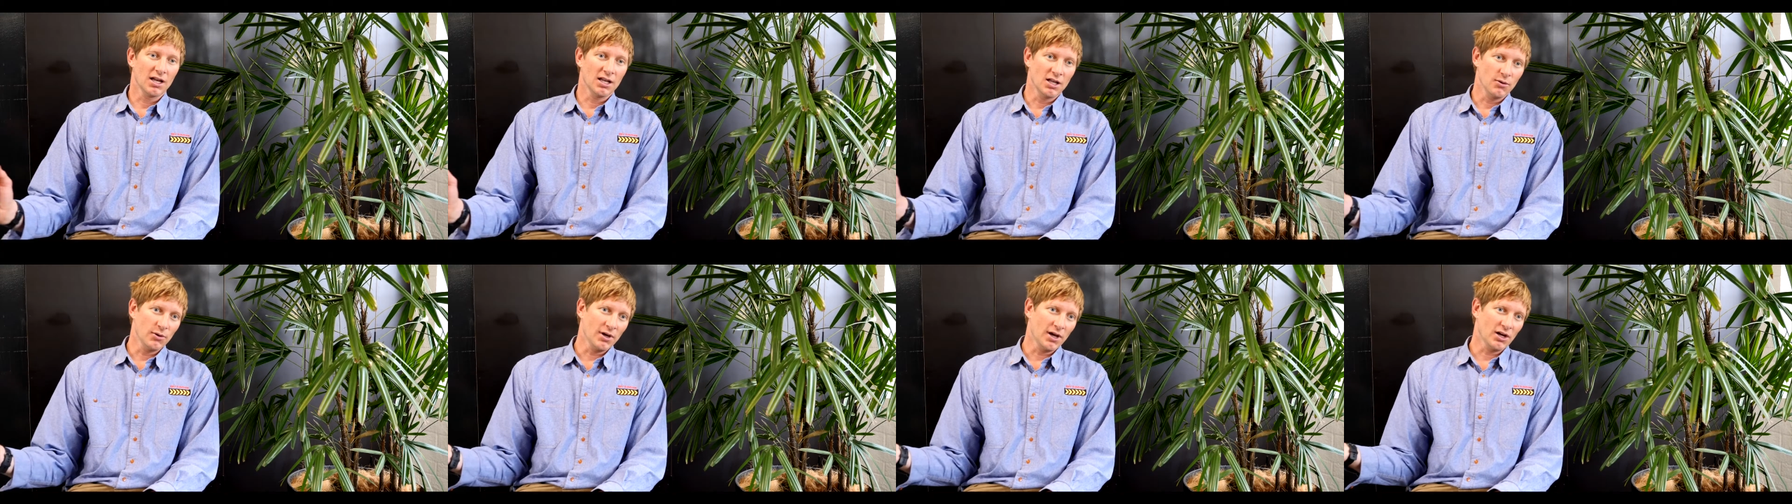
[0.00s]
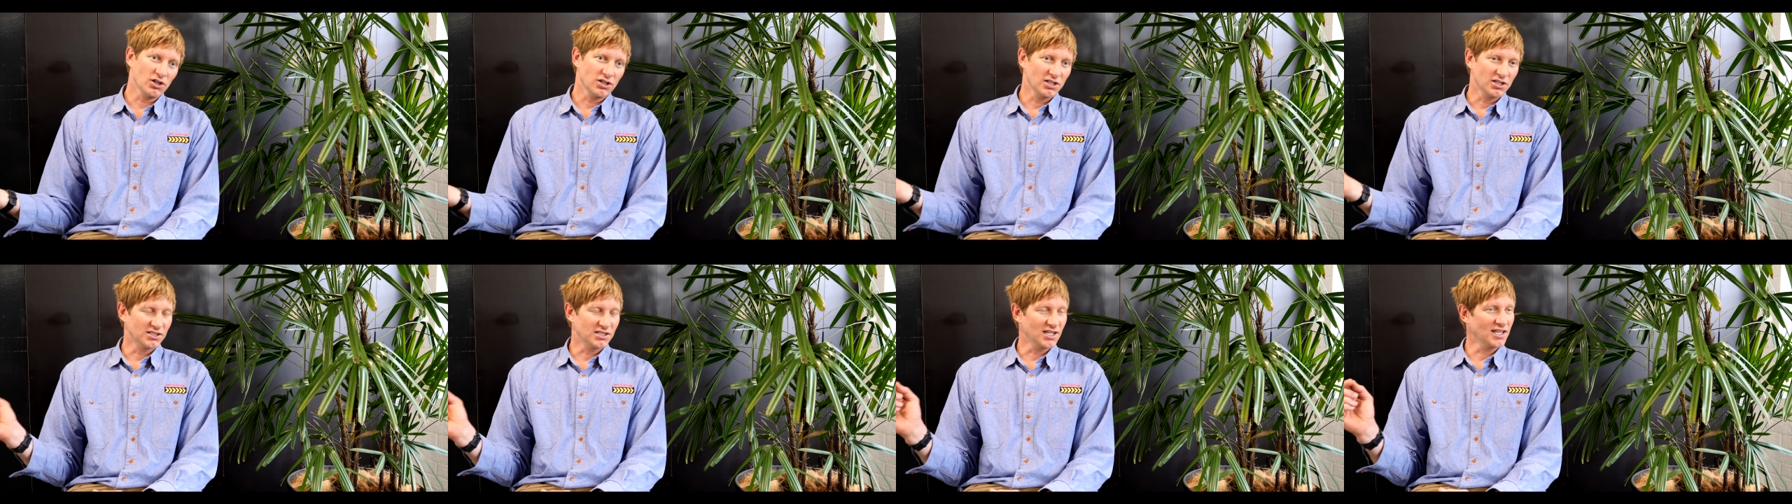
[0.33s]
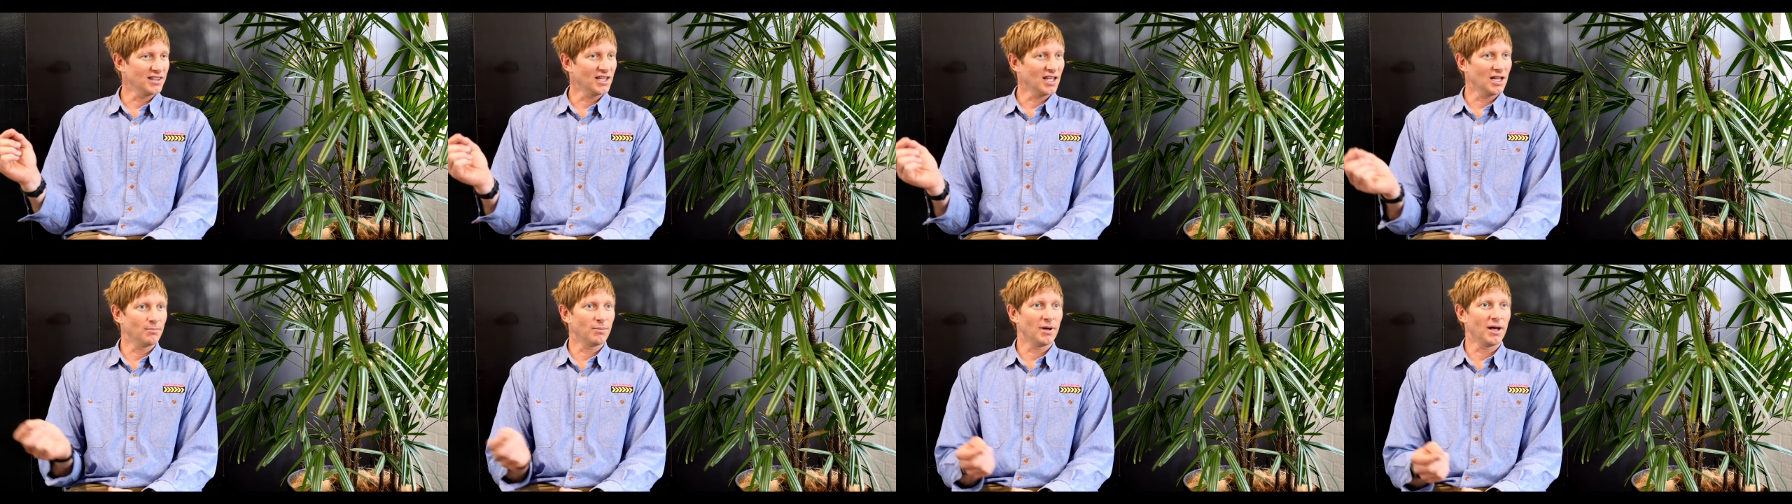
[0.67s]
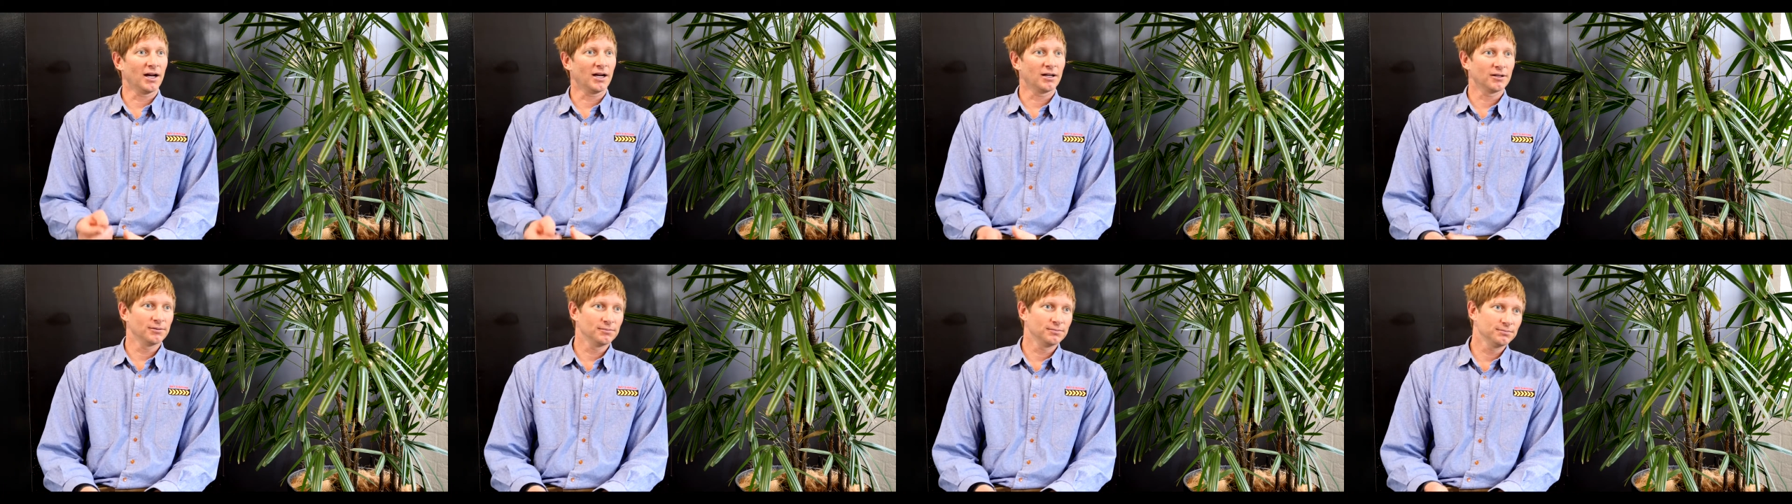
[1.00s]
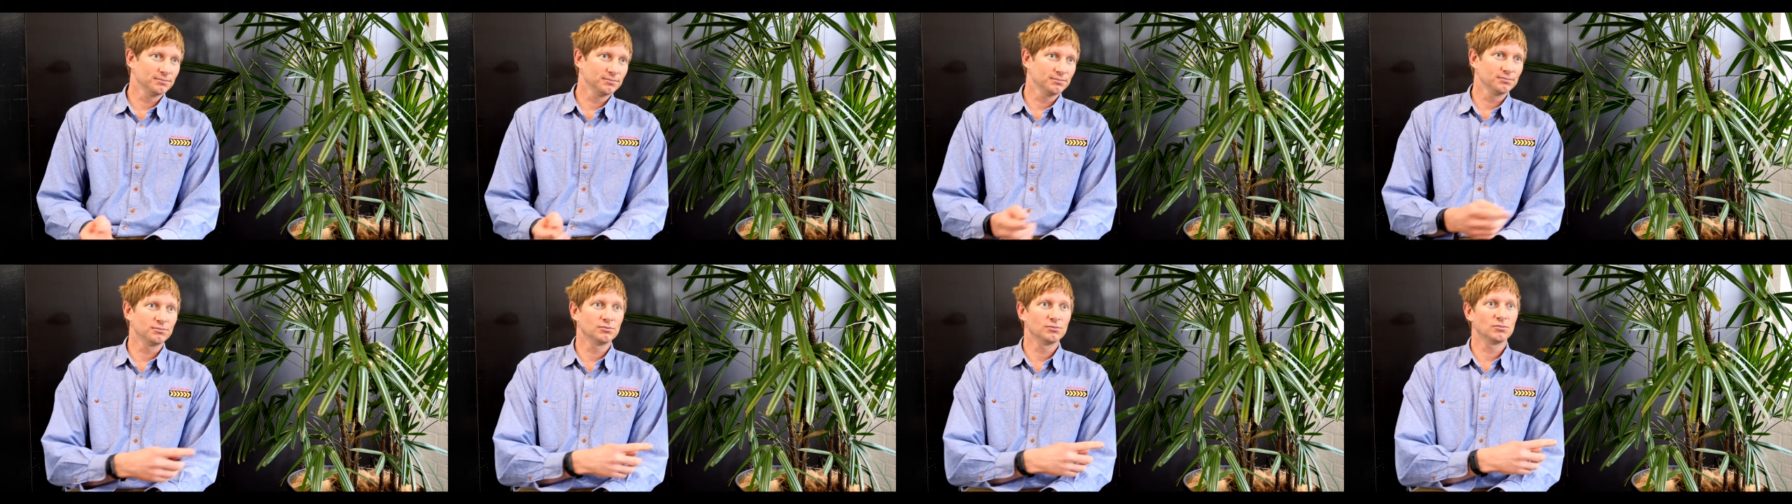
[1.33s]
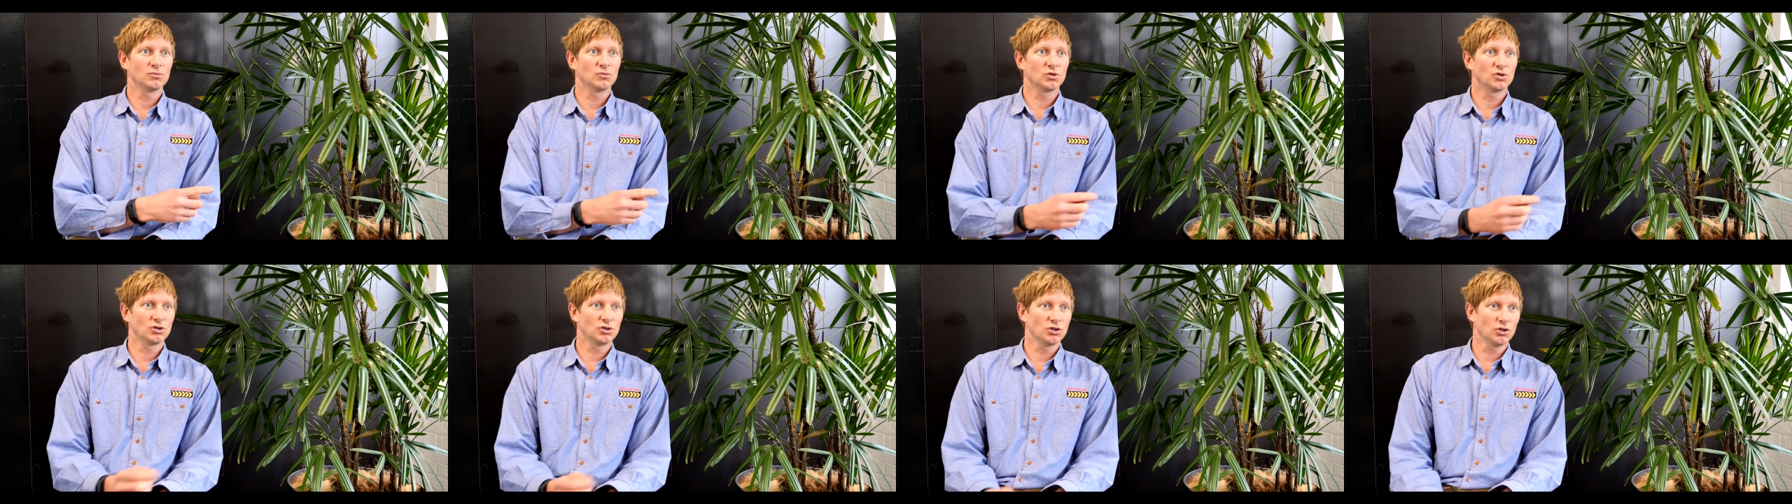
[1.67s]
then we actually sent that back
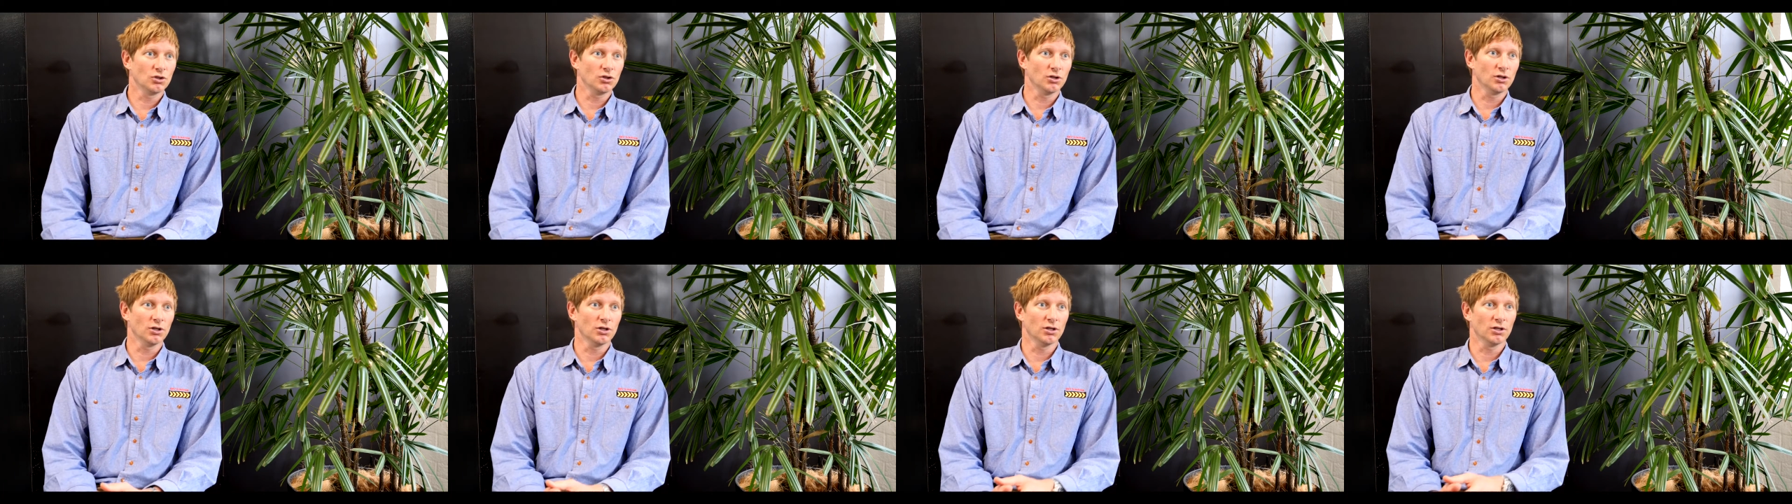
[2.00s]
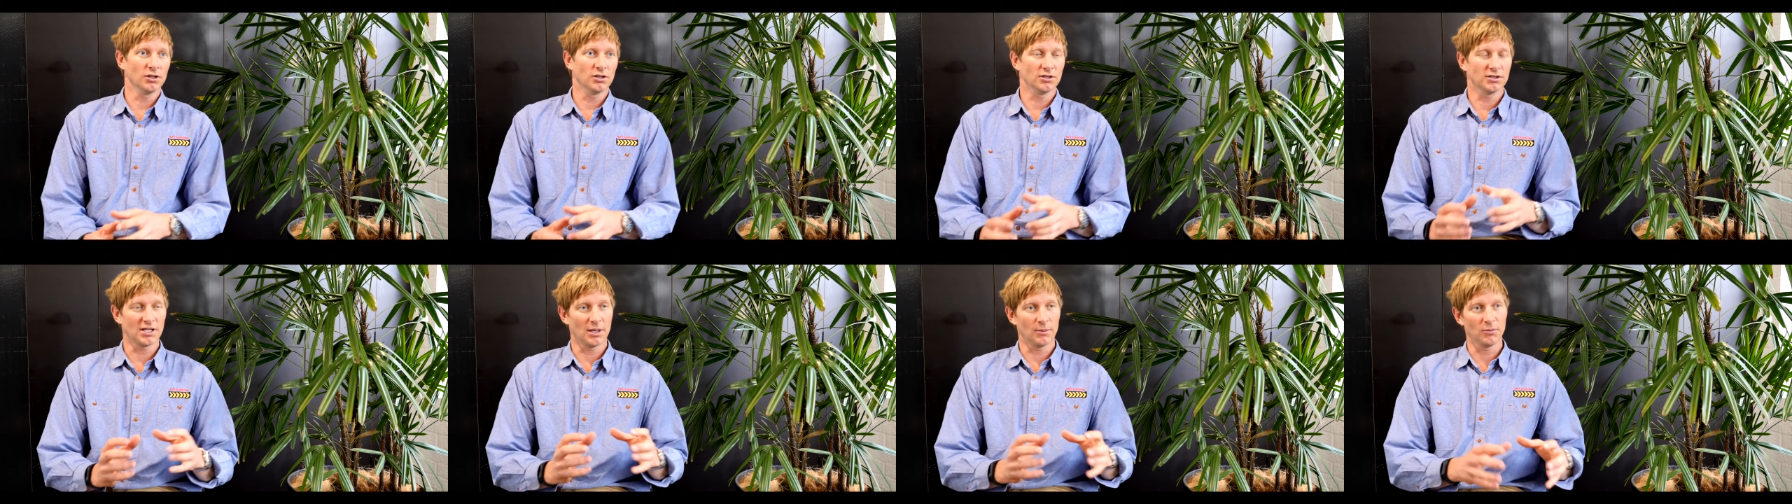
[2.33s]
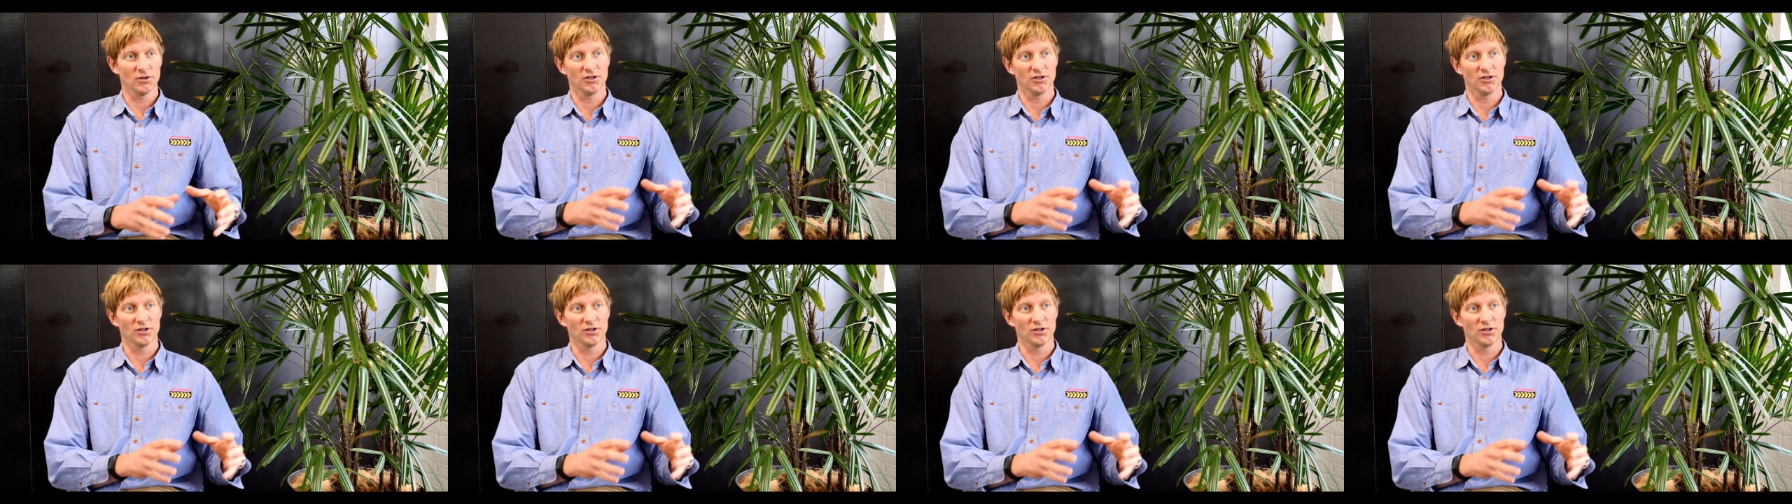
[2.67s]
to some of